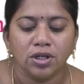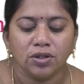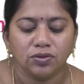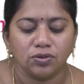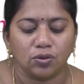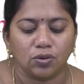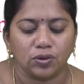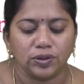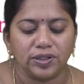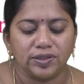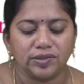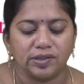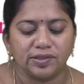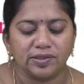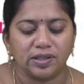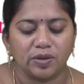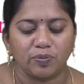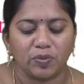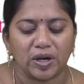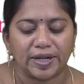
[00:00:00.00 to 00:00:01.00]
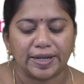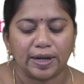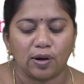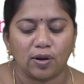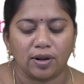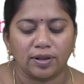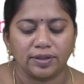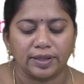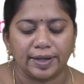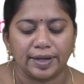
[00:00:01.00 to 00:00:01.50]
So this is the metal
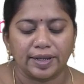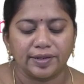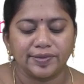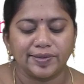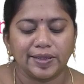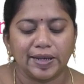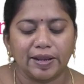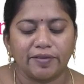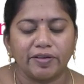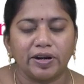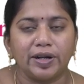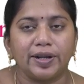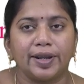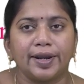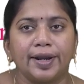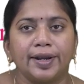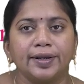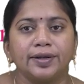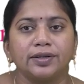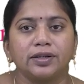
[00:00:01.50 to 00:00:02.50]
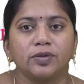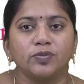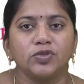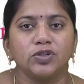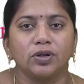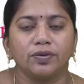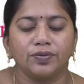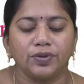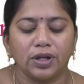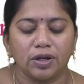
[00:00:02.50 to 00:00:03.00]
energy level
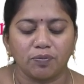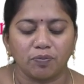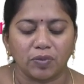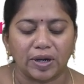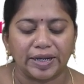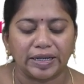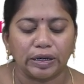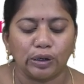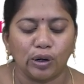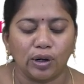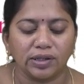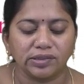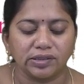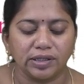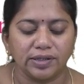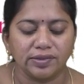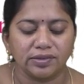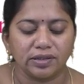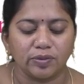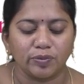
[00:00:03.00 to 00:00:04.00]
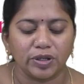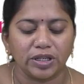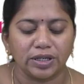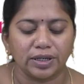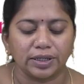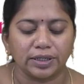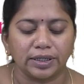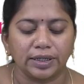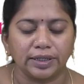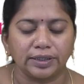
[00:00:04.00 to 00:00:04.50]
diagrams of the metal oxide
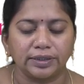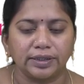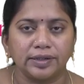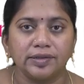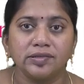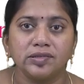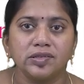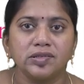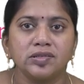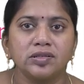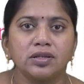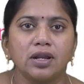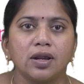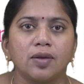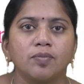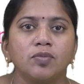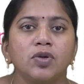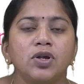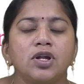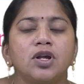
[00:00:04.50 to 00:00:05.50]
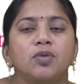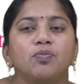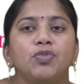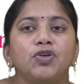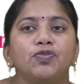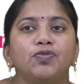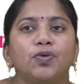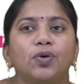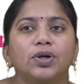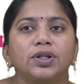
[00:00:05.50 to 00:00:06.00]
semiconductor system
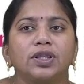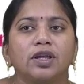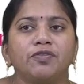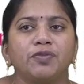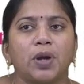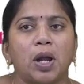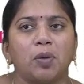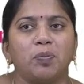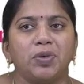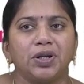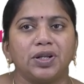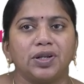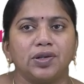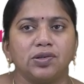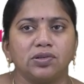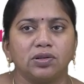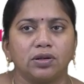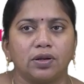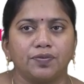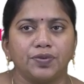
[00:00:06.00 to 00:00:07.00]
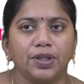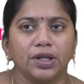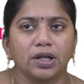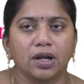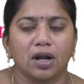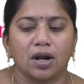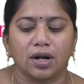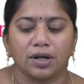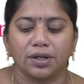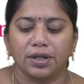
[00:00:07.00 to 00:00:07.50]
before the fabrication of the
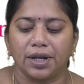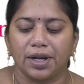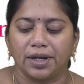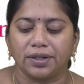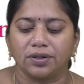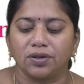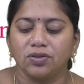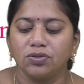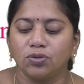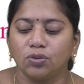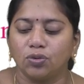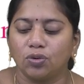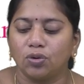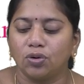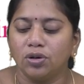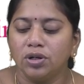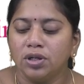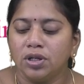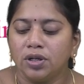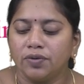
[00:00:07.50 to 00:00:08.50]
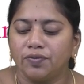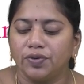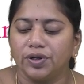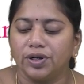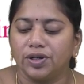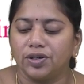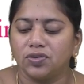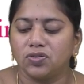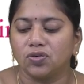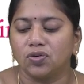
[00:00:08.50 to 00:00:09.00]
contact. So
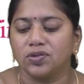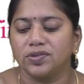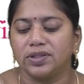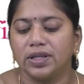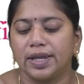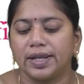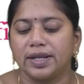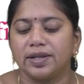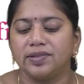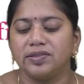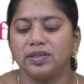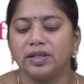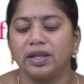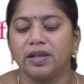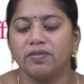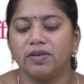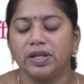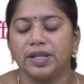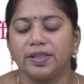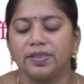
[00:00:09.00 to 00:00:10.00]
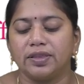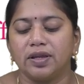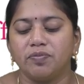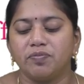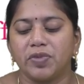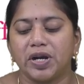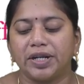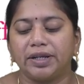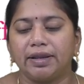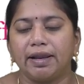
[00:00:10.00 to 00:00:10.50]
figure shows the energy level in the
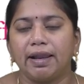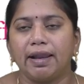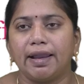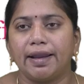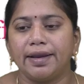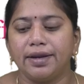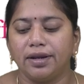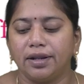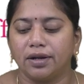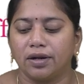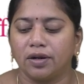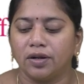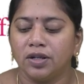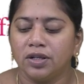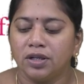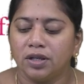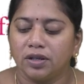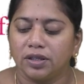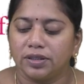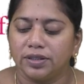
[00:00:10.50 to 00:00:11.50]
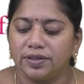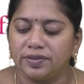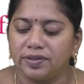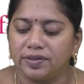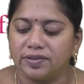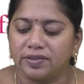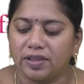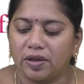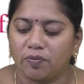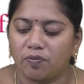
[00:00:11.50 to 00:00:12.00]
metal, and uh, this
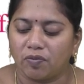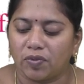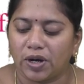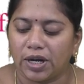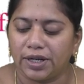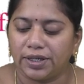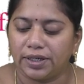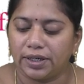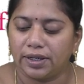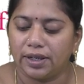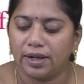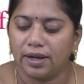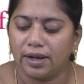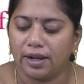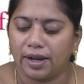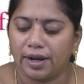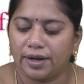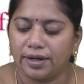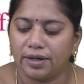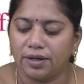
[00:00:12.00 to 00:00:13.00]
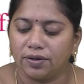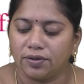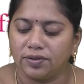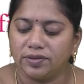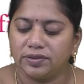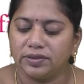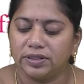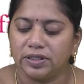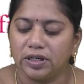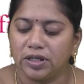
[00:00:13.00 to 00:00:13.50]
is the metal and uh,
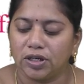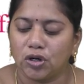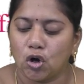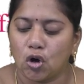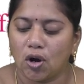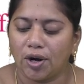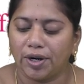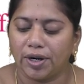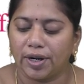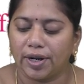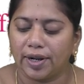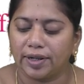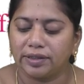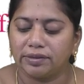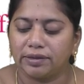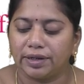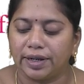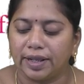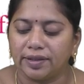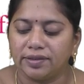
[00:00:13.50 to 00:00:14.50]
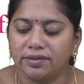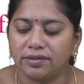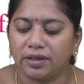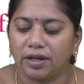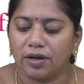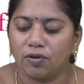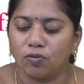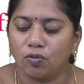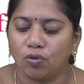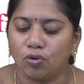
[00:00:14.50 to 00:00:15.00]
silicon dioxide, S
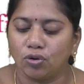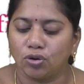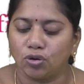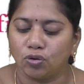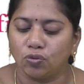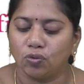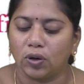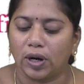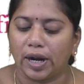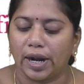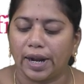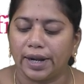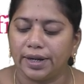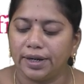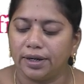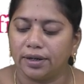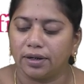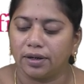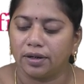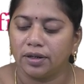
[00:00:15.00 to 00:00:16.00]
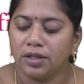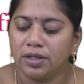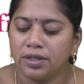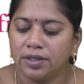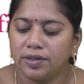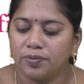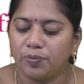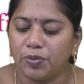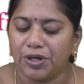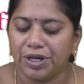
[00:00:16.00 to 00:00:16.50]
I O two and uh,
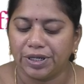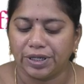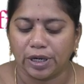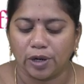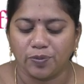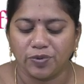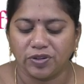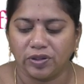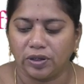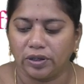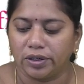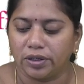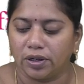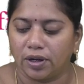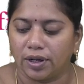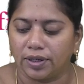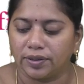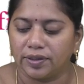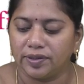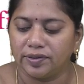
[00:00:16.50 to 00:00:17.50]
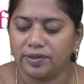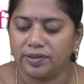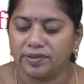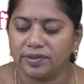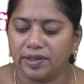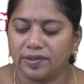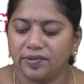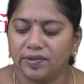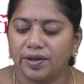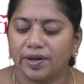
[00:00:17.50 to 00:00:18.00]
P-type silicon. This
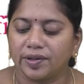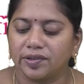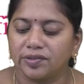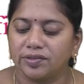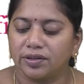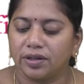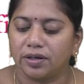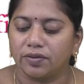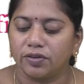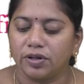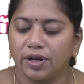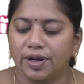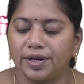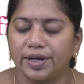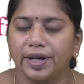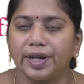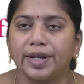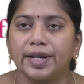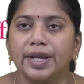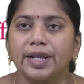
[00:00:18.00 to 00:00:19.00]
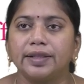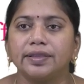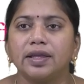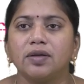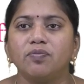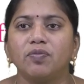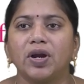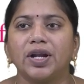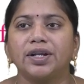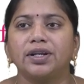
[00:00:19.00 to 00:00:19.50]
is the structure. We are taking
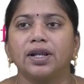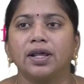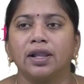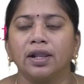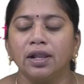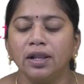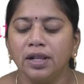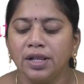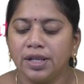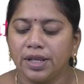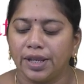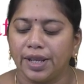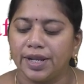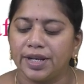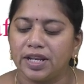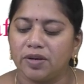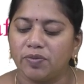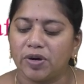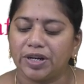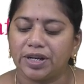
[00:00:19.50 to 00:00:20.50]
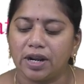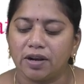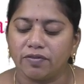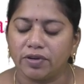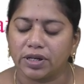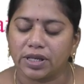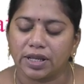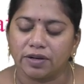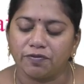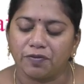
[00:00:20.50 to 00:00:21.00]
the metal, any metal
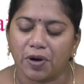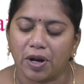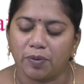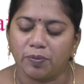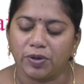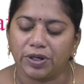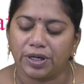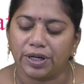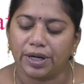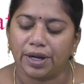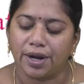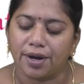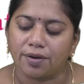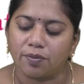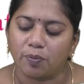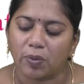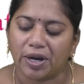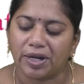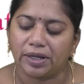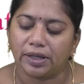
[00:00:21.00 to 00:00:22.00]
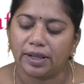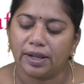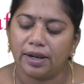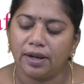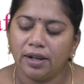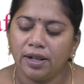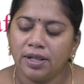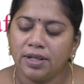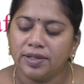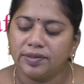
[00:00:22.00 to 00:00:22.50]
we can fabricate,
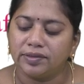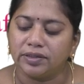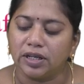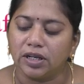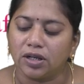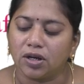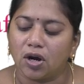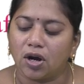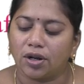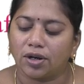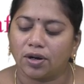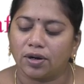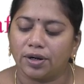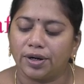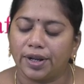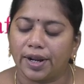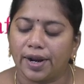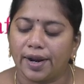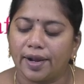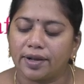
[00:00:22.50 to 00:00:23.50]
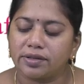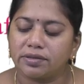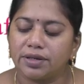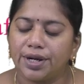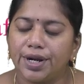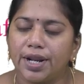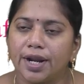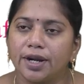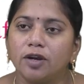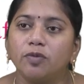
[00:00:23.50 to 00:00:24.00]
metal, silicon or
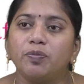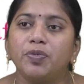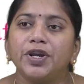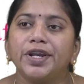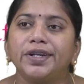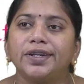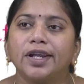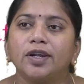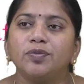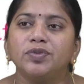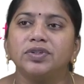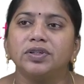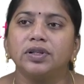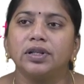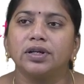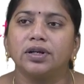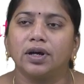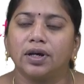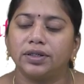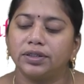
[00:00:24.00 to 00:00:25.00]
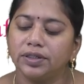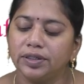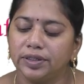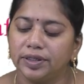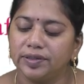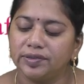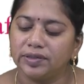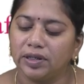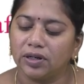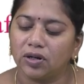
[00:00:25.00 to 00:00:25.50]
dioxide, and P-type silicon.
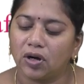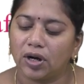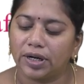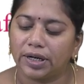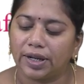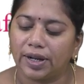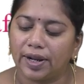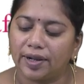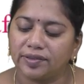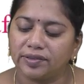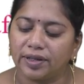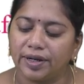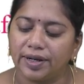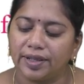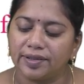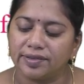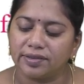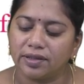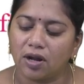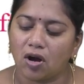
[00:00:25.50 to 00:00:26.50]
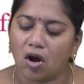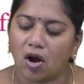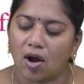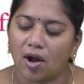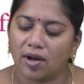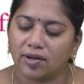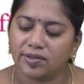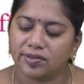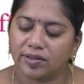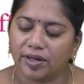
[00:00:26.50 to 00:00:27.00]
Here silicon dioxide is the
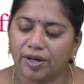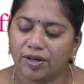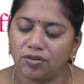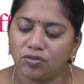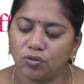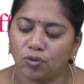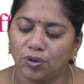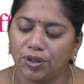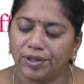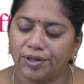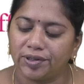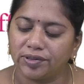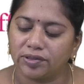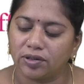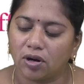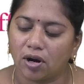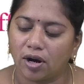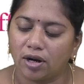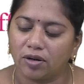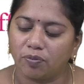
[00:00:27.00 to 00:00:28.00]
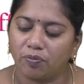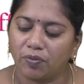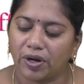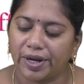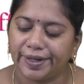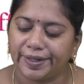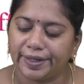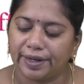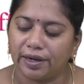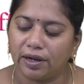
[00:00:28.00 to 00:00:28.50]
oxide, so it is called
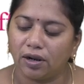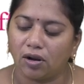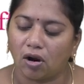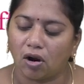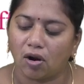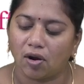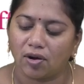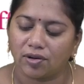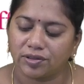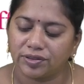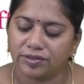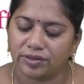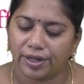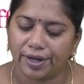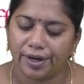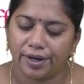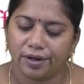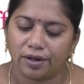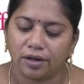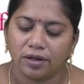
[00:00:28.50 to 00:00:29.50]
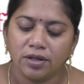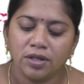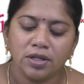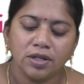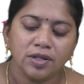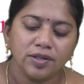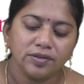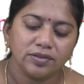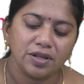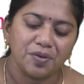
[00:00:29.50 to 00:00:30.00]
metal oxide
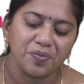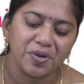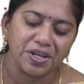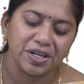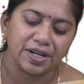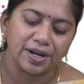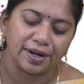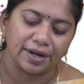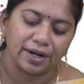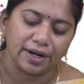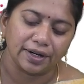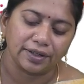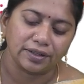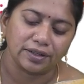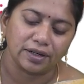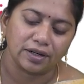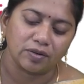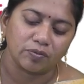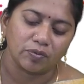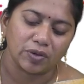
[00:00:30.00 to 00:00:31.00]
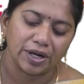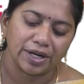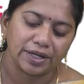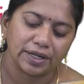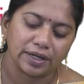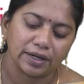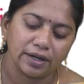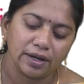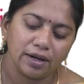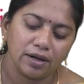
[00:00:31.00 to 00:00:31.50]
semiconductor,
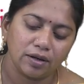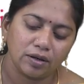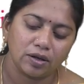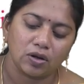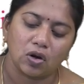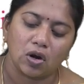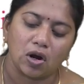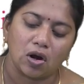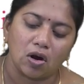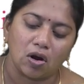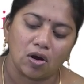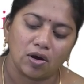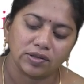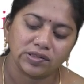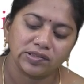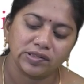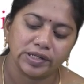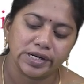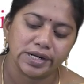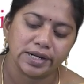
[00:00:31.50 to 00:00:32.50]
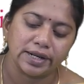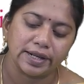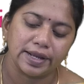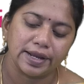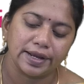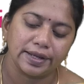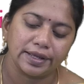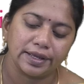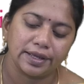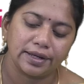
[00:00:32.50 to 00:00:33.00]
metal oxide
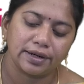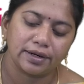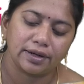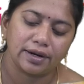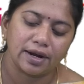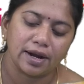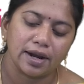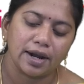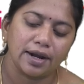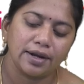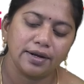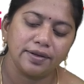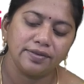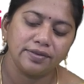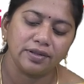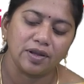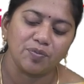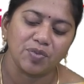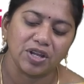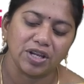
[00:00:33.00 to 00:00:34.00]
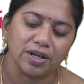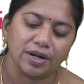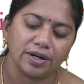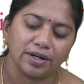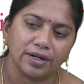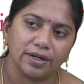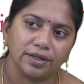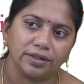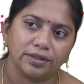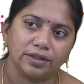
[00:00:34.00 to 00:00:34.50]
layer and
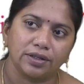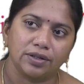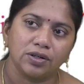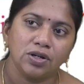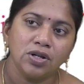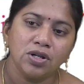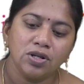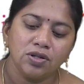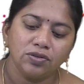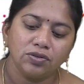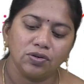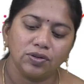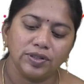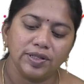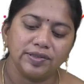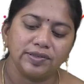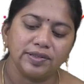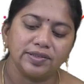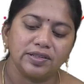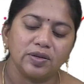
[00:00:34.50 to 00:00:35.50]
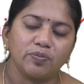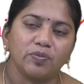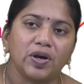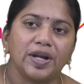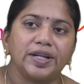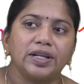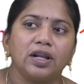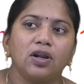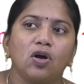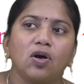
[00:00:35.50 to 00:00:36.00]
semiconductor. So this is the
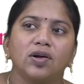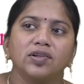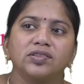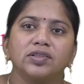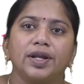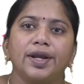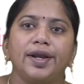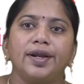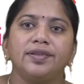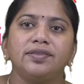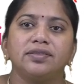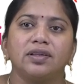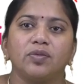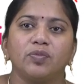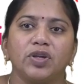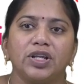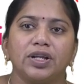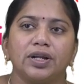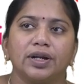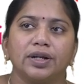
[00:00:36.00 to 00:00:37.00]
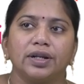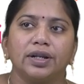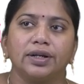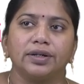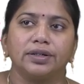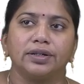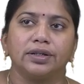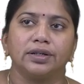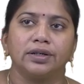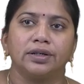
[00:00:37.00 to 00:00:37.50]
metal oxide
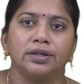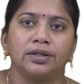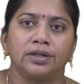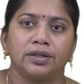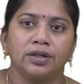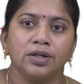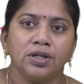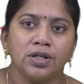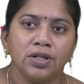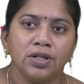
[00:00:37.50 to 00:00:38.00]
semiconductor.